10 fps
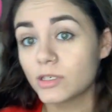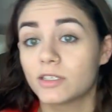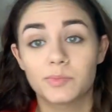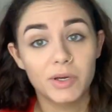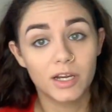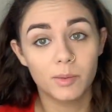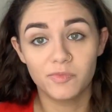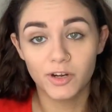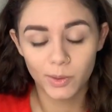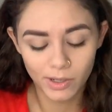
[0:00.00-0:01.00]
it doesn't pick up
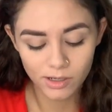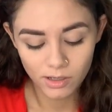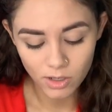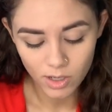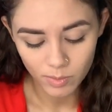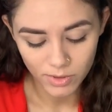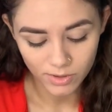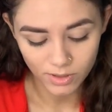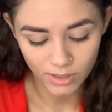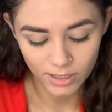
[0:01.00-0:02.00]
very well, but
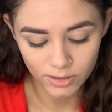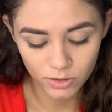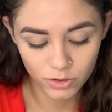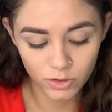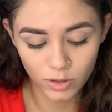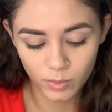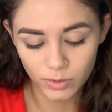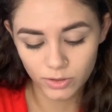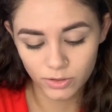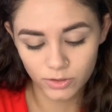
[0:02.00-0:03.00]
they're like
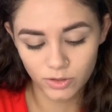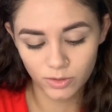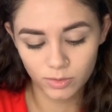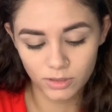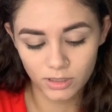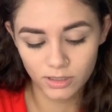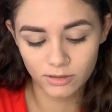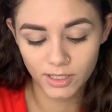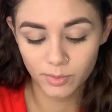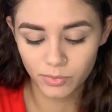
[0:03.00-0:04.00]
super, super
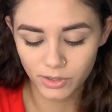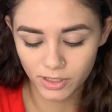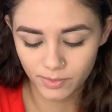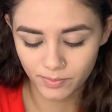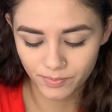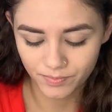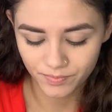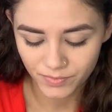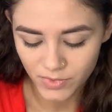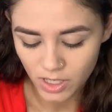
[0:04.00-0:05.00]
glittery and pretty.
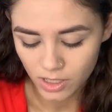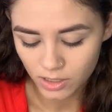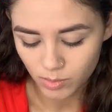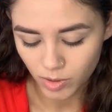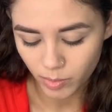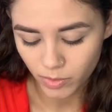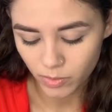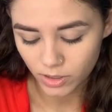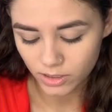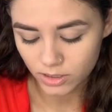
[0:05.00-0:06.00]
The purple
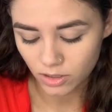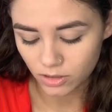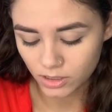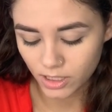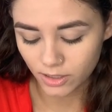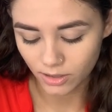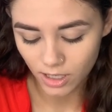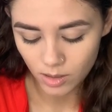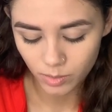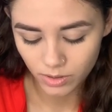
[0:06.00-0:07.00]
one is called Gear
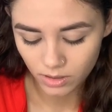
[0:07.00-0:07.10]
Up,